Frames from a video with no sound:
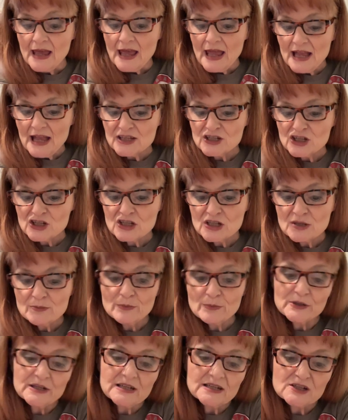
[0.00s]
And just some
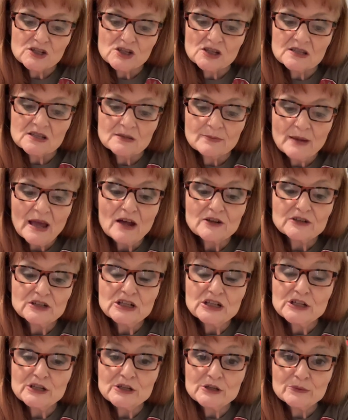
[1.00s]
predictions about
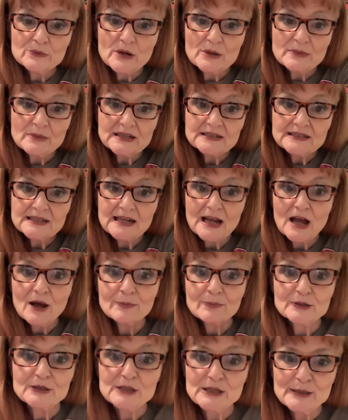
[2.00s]
new romantic
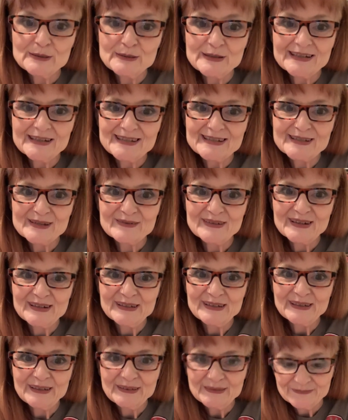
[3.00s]
opportunities,
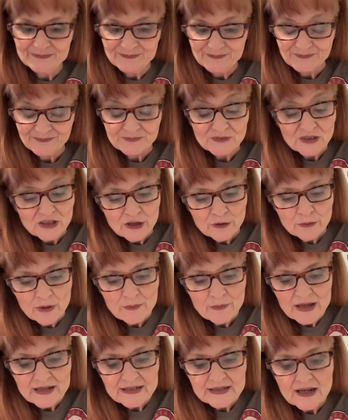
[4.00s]
okay? New
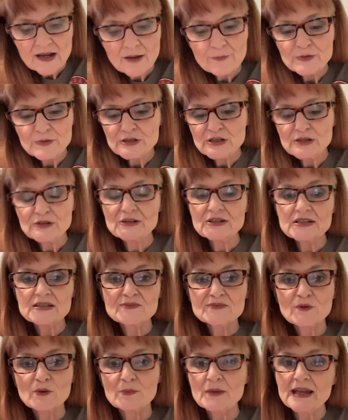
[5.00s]
romantic opportunities
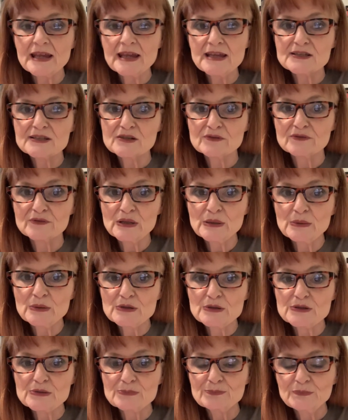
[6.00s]
for my Cancer
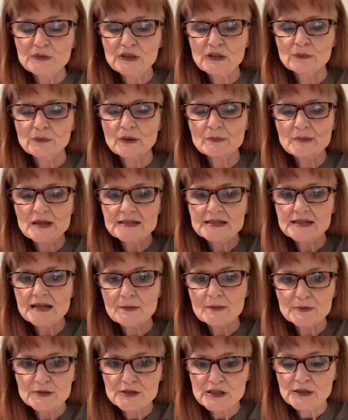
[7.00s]
viewers. New romantic
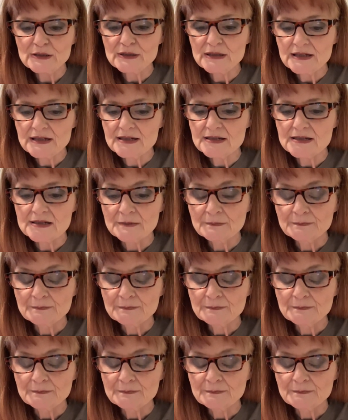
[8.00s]
opportunities.